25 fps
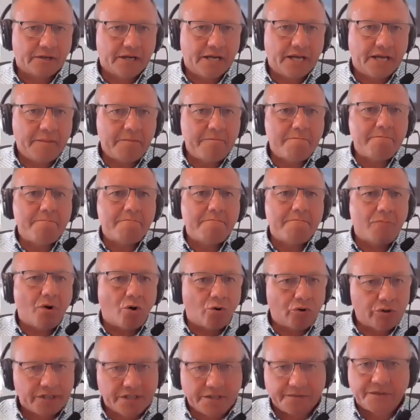In
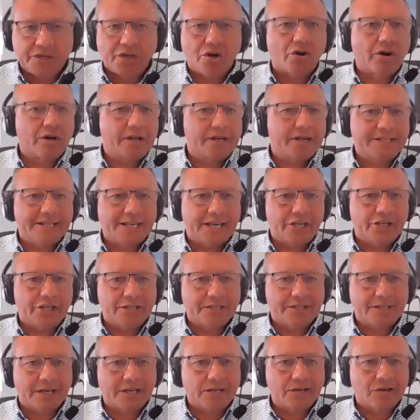most of the
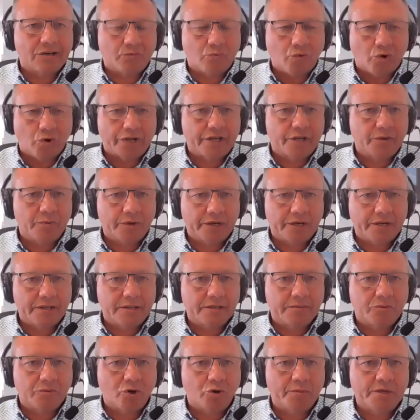organizations I'm working with at
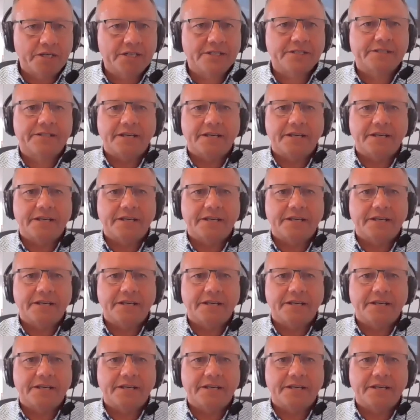the moment,